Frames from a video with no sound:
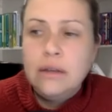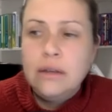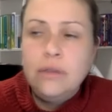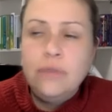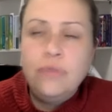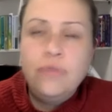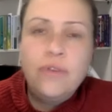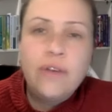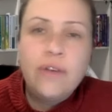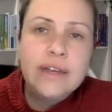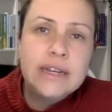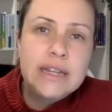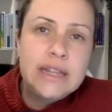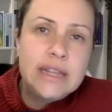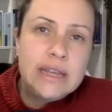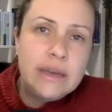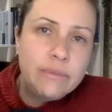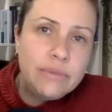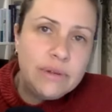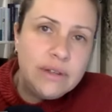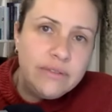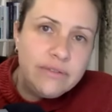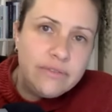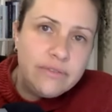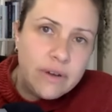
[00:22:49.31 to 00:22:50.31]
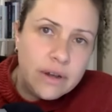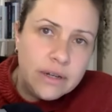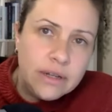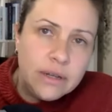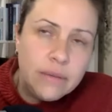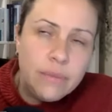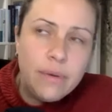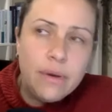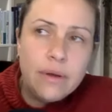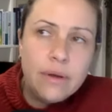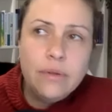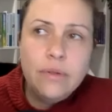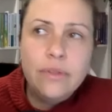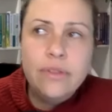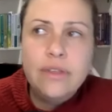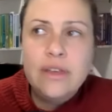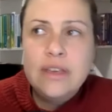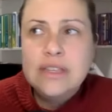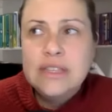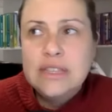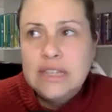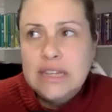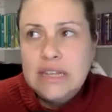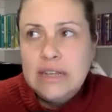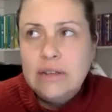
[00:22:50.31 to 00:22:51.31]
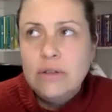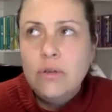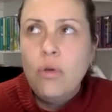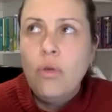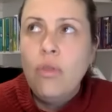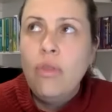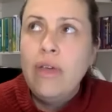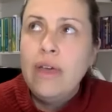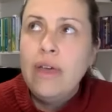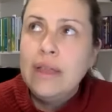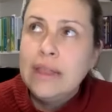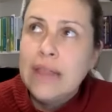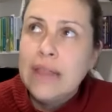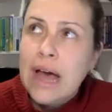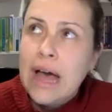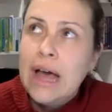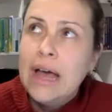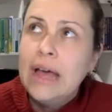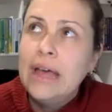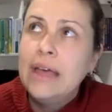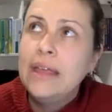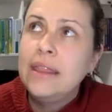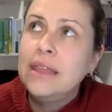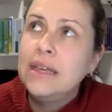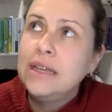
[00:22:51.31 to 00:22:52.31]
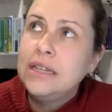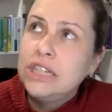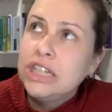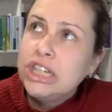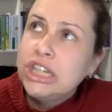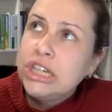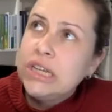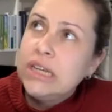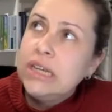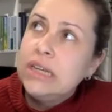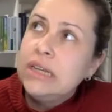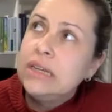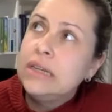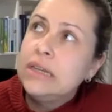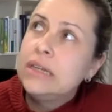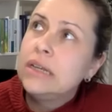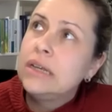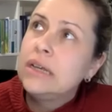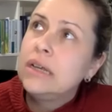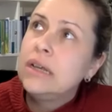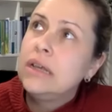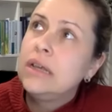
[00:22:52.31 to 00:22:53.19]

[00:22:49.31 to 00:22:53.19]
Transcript: you find the empty vodka bottle, they steal, they lie, they cheat,